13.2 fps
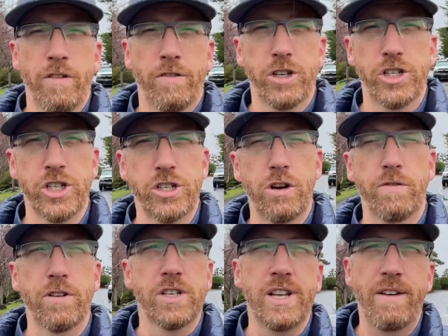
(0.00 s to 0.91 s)
for just
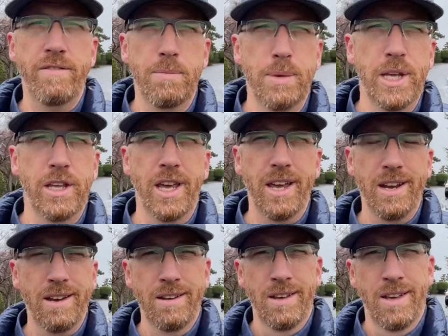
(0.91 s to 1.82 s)
over $7 million.
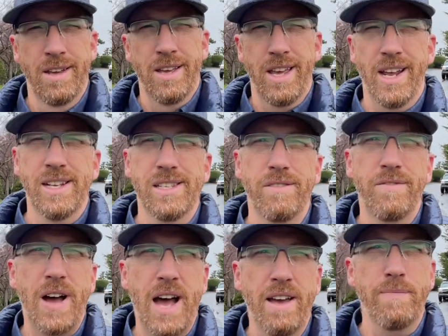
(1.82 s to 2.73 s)
It is a
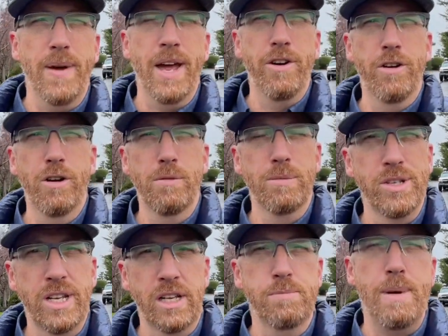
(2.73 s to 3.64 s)
5-bedroom,
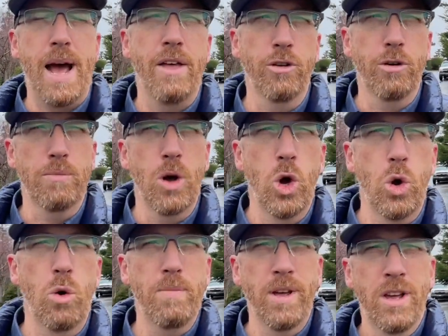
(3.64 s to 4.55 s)
6-bathroom
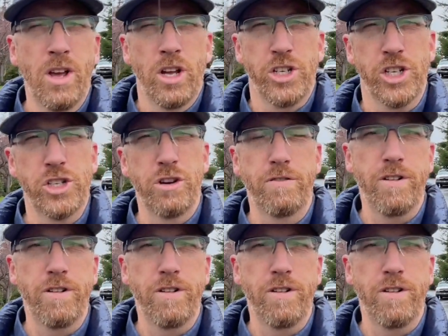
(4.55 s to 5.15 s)
home, just over